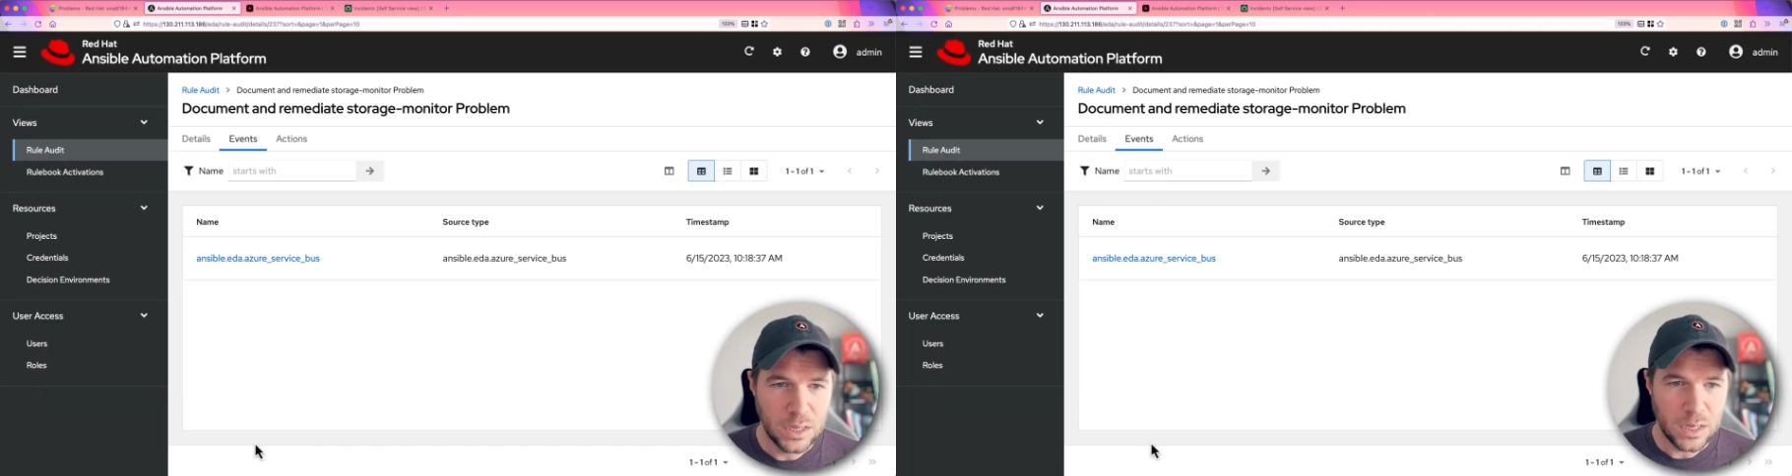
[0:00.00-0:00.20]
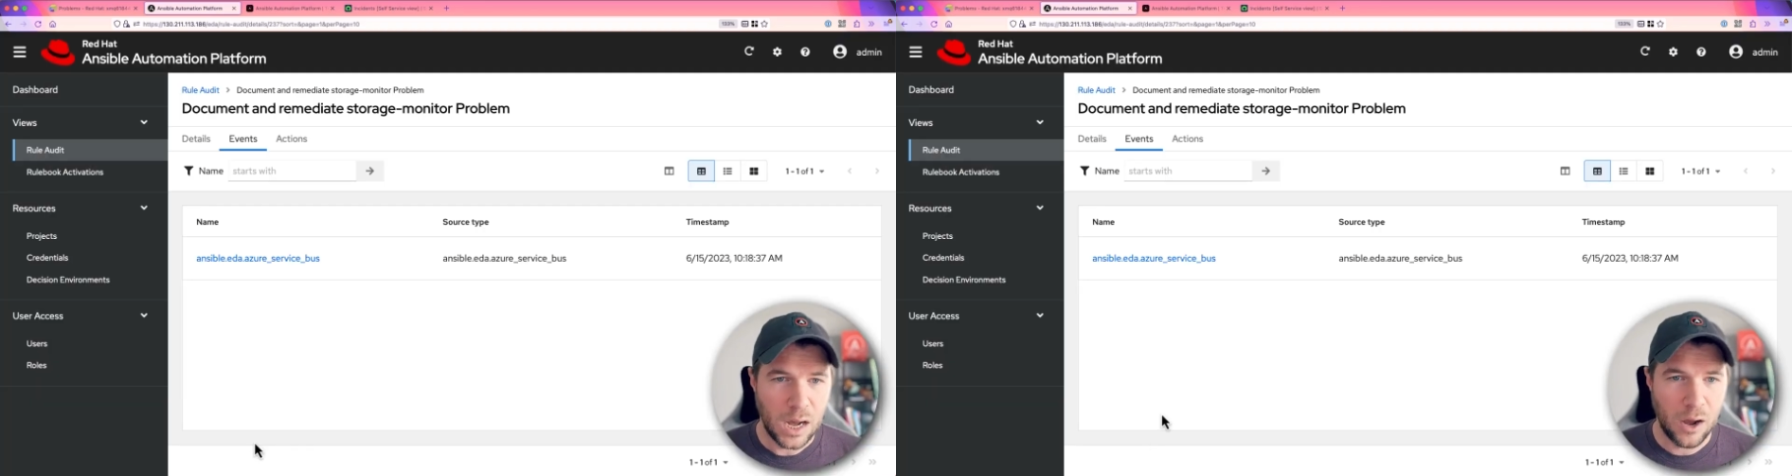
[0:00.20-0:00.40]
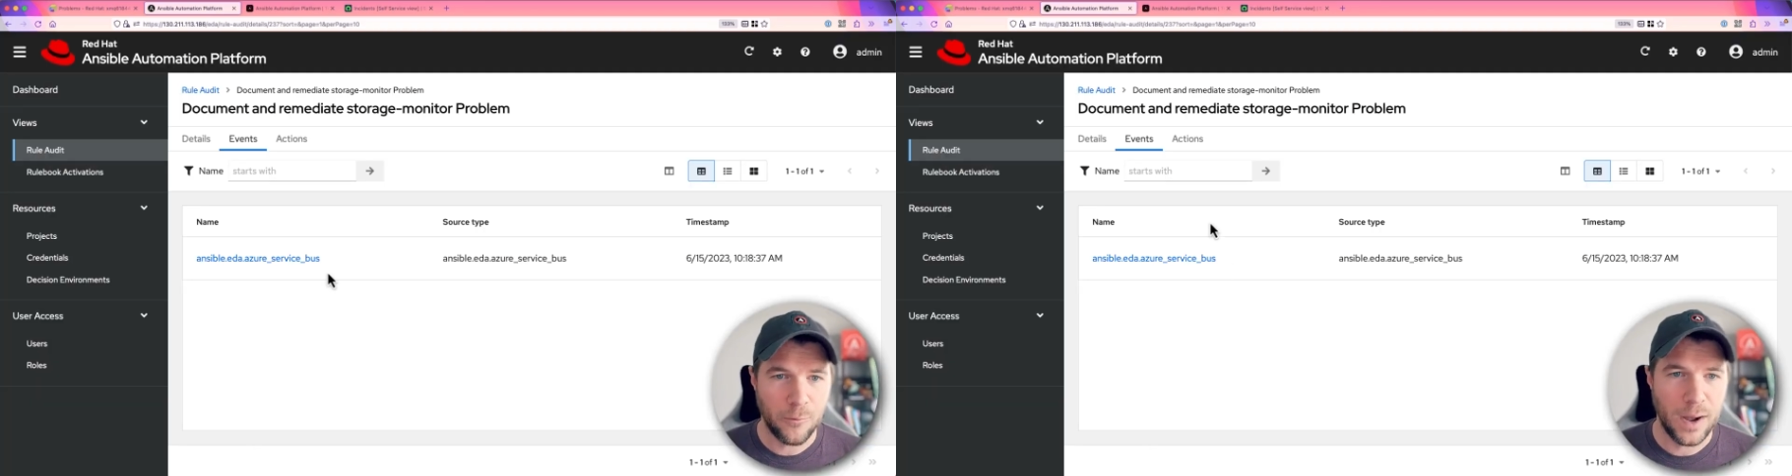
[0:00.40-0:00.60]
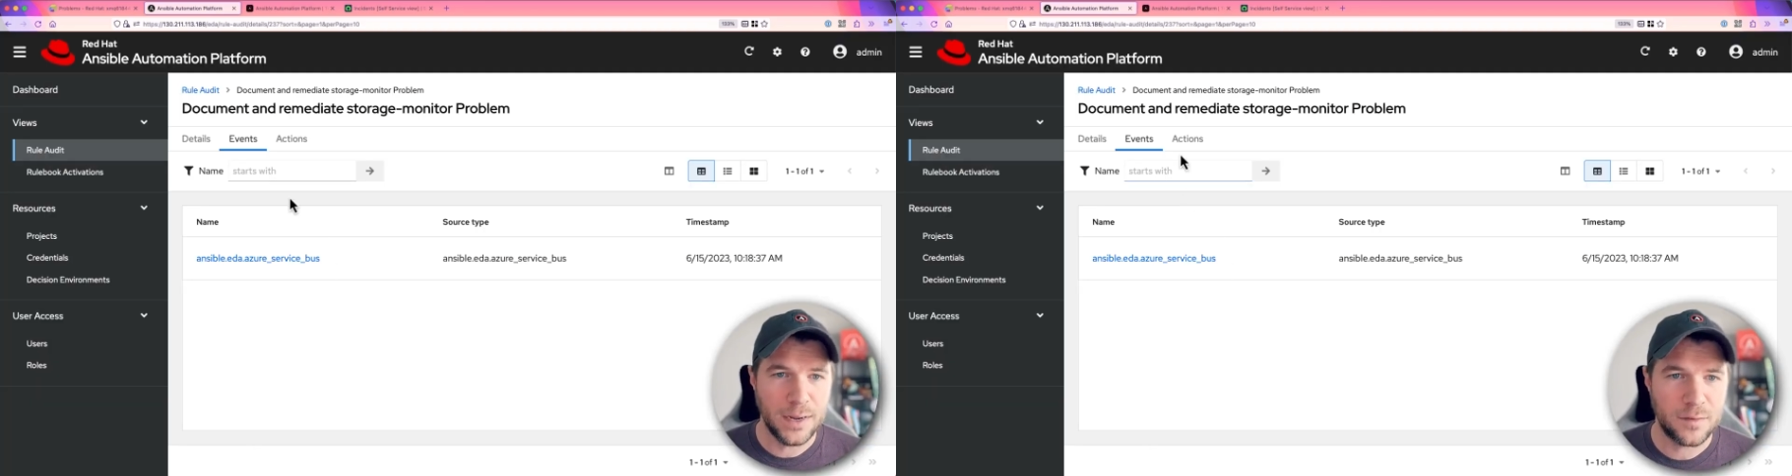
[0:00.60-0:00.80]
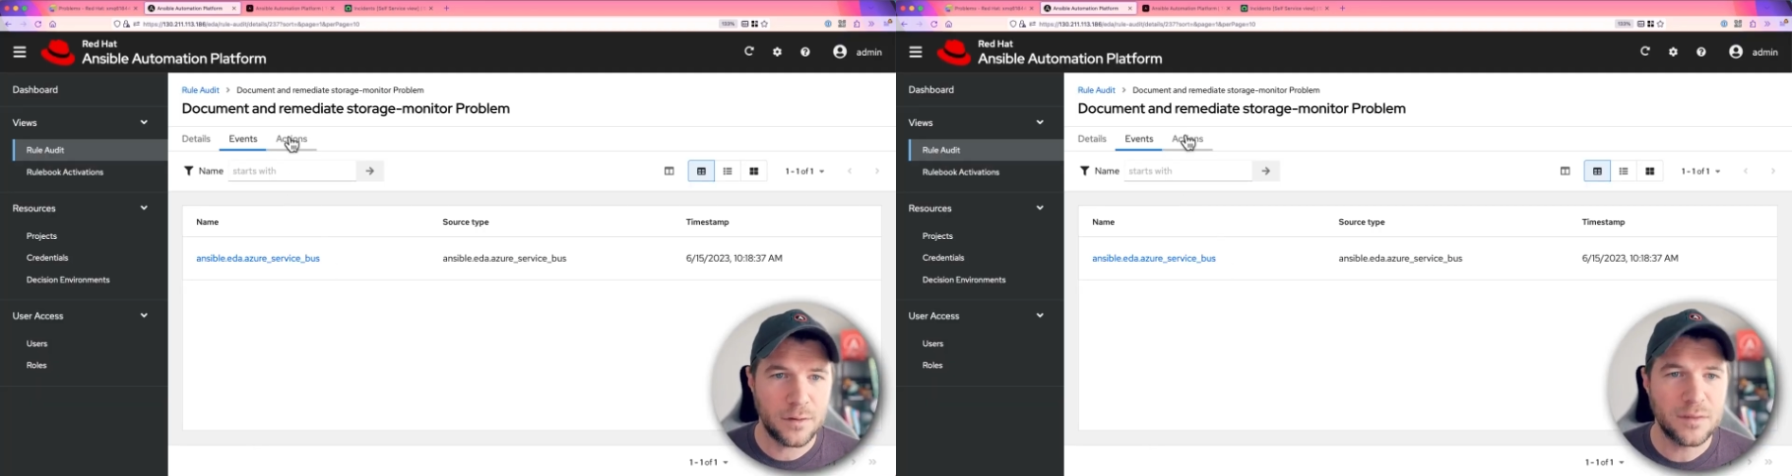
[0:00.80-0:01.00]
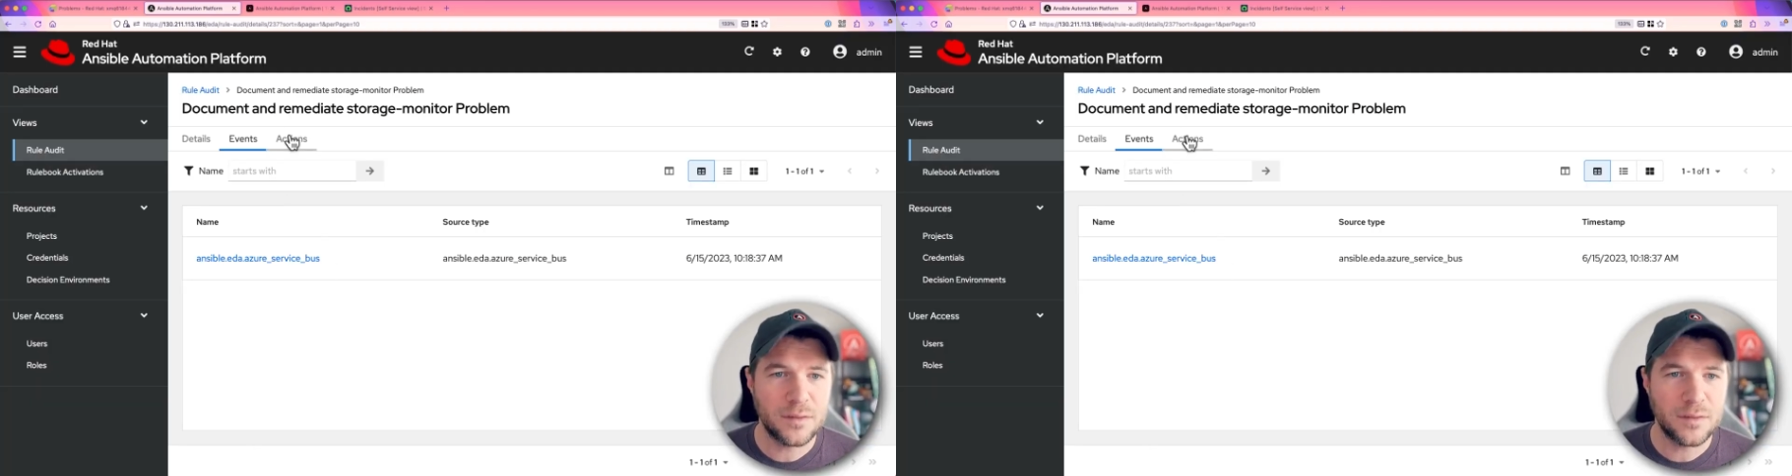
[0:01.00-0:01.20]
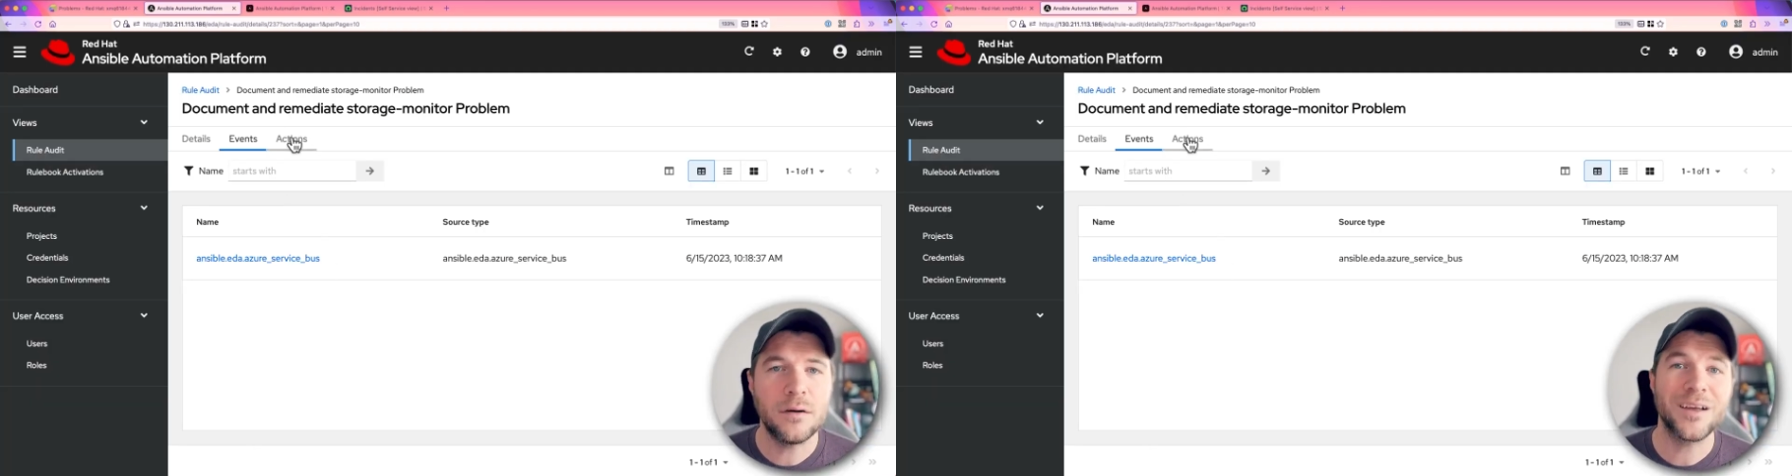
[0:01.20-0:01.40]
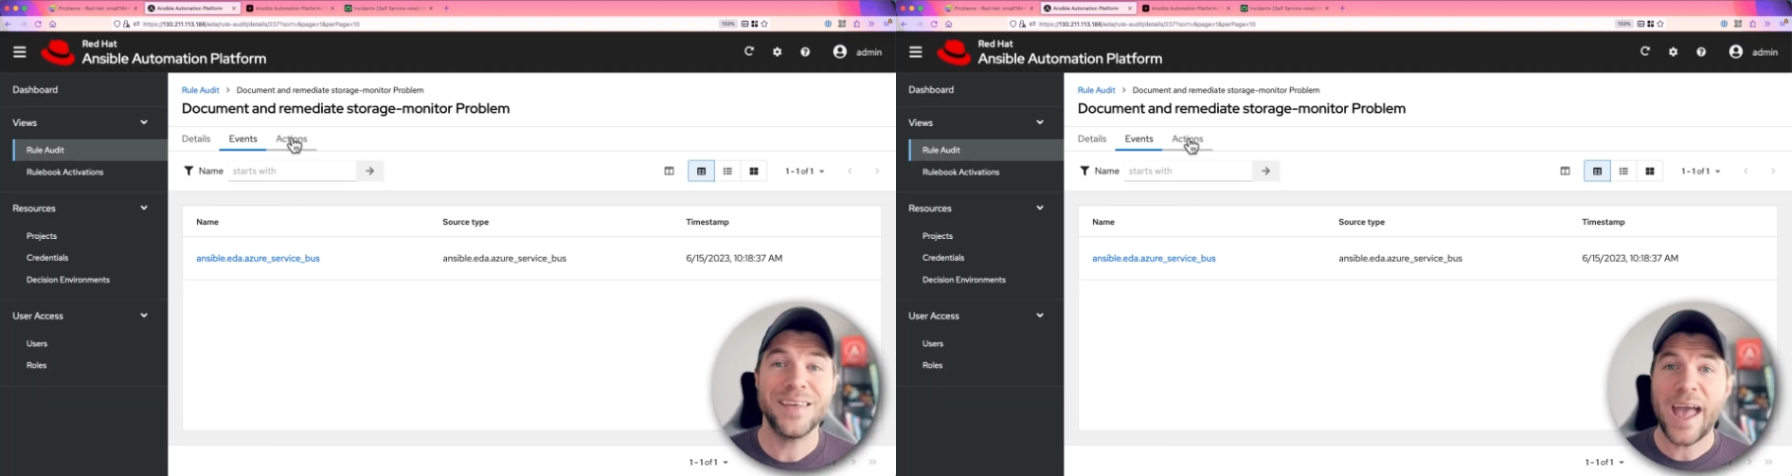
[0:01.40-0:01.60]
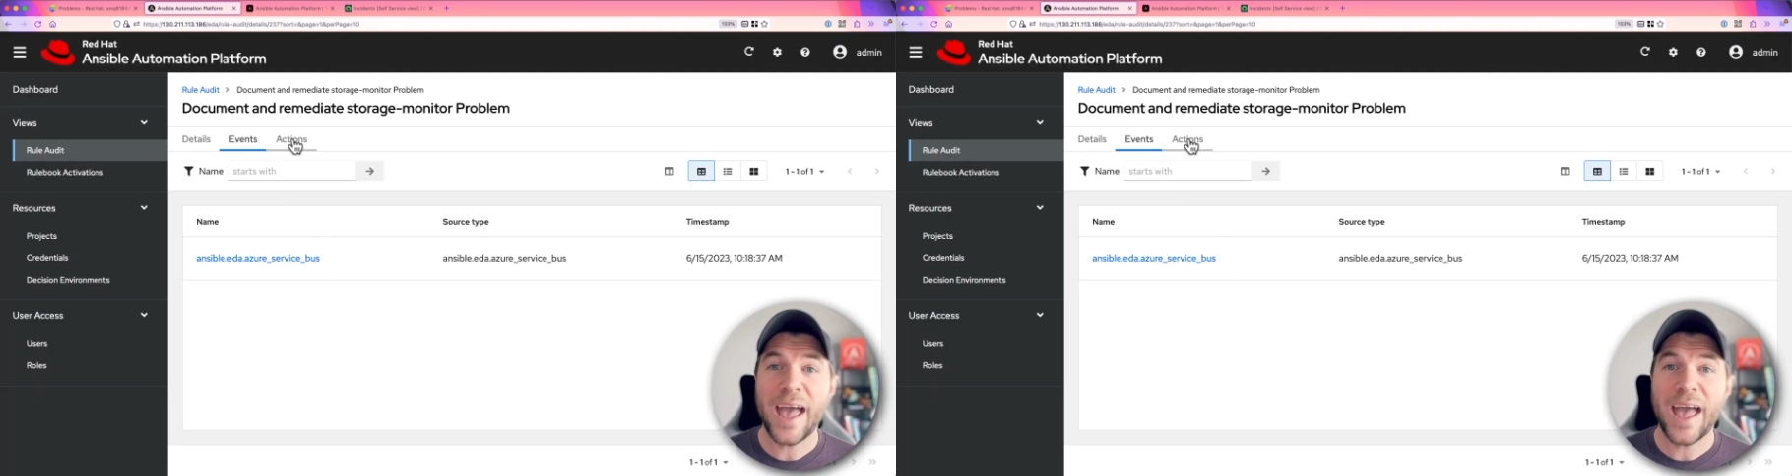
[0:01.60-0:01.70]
All right, so let's take a look at the